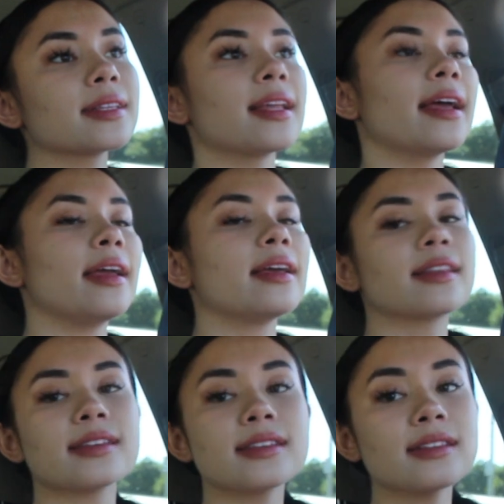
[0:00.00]
but like,
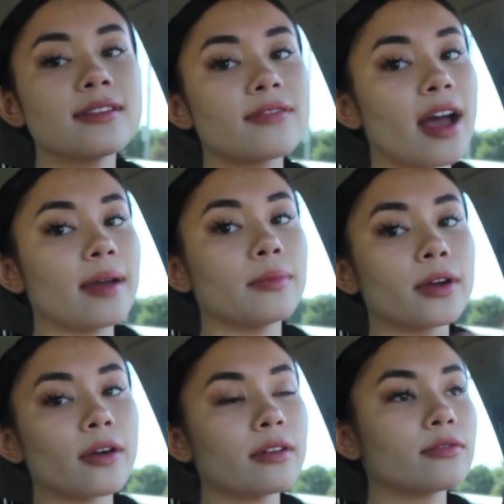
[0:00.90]
this isn't the vibe we're
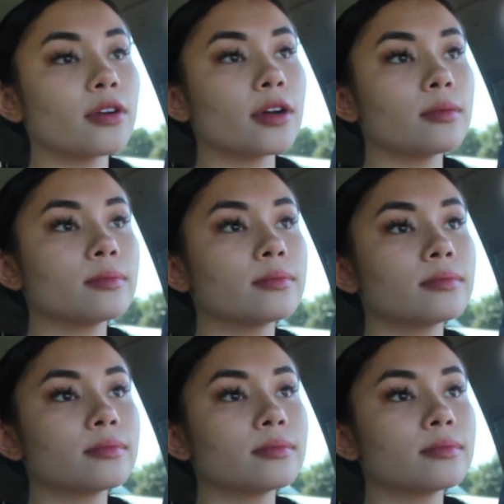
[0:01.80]
going for.